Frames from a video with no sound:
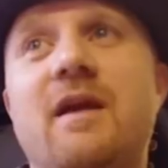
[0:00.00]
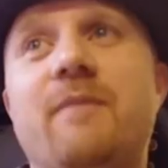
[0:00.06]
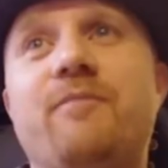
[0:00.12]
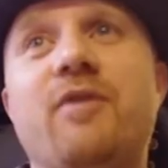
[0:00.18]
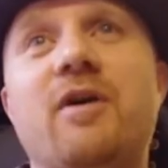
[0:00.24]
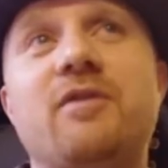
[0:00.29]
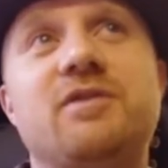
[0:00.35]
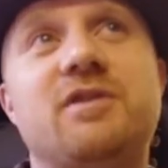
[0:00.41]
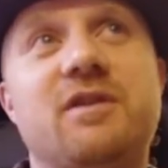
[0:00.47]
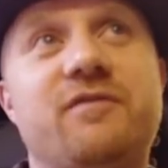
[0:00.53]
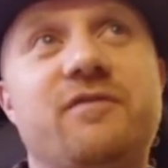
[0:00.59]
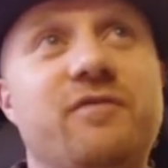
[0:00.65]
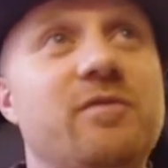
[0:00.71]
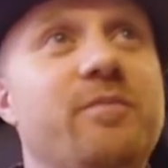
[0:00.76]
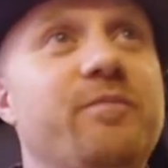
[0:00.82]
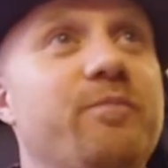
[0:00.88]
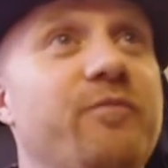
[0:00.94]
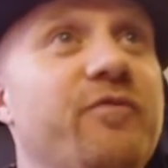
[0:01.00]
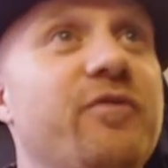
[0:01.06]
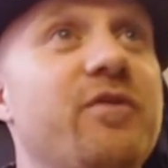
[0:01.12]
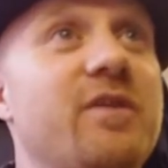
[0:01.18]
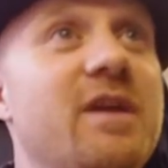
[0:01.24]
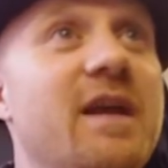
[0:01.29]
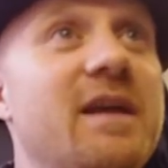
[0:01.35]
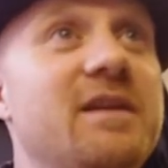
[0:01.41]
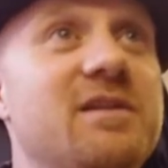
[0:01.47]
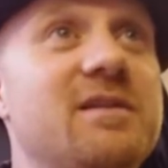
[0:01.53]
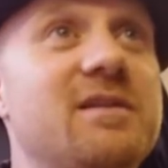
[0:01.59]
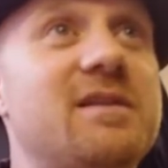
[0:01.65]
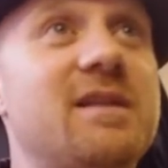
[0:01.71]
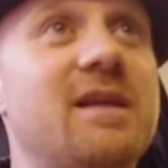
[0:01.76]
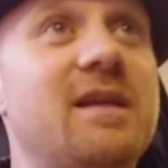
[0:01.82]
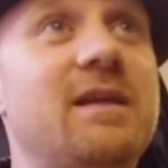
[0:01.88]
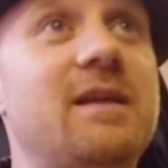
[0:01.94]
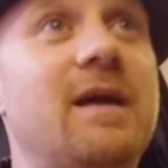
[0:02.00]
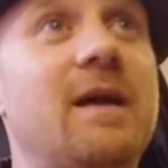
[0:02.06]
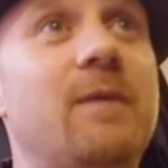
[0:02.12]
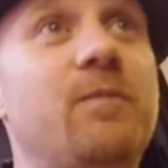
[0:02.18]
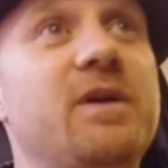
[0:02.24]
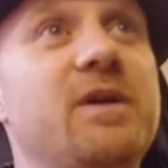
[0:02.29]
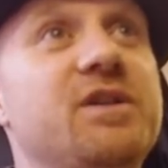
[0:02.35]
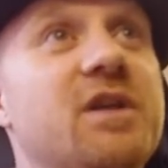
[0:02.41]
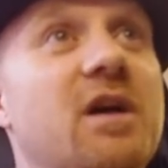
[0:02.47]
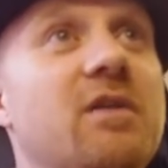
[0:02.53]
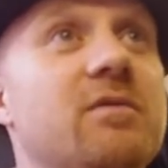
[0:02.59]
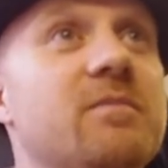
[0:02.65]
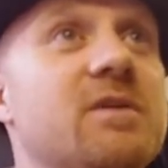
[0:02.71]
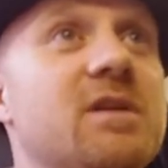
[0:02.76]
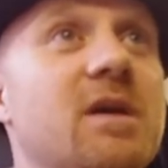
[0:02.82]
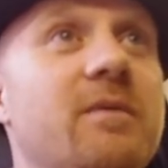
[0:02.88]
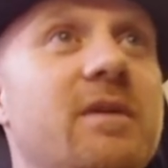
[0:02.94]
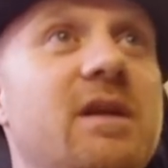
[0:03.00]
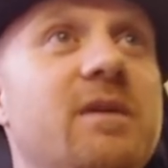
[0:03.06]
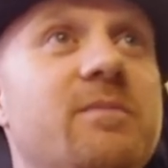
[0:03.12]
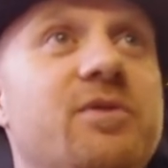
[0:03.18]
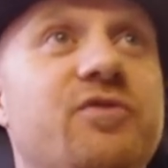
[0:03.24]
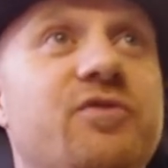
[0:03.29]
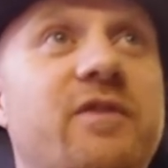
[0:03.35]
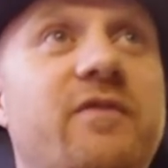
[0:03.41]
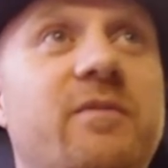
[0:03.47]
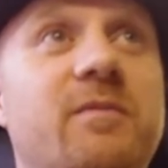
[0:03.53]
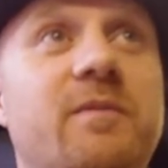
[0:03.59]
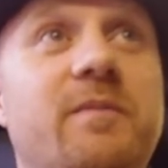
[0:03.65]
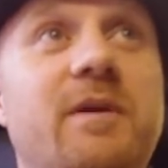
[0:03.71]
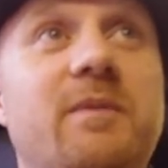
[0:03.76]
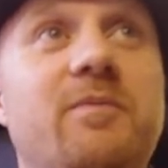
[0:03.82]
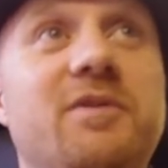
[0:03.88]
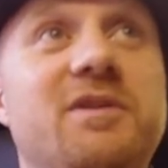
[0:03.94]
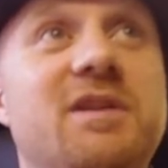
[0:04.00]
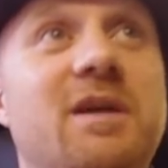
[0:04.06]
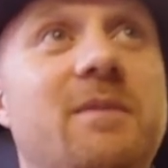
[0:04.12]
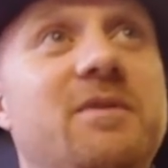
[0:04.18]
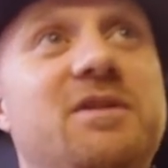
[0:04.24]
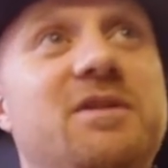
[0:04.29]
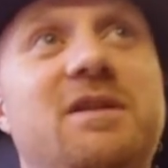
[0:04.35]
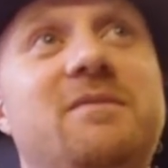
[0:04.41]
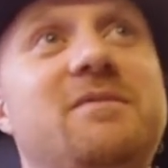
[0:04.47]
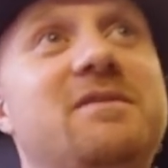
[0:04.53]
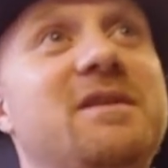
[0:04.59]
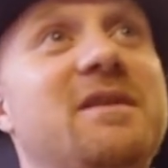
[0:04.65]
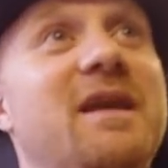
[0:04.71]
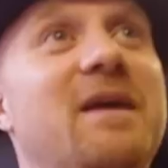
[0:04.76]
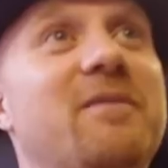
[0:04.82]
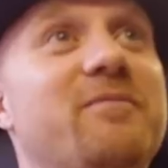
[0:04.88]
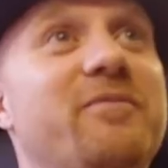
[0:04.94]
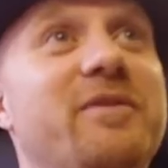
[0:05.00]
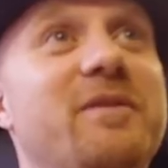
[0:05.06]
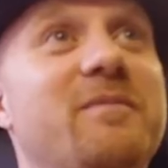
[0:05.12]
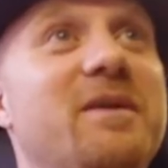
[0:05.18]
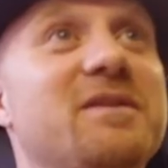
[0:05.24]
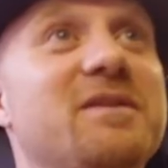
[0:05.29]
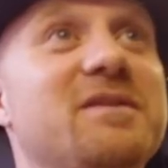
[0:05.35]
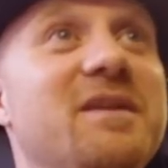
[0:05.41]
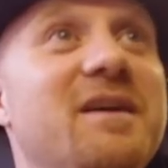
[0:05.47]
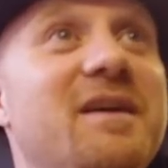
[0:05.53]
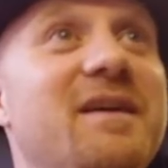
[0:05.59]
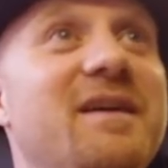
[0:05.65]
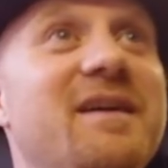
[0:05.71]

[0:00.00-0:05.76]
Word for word: they approached us through through the agency, and we showed them some of the imagery from the B-boy championships, and that pretty much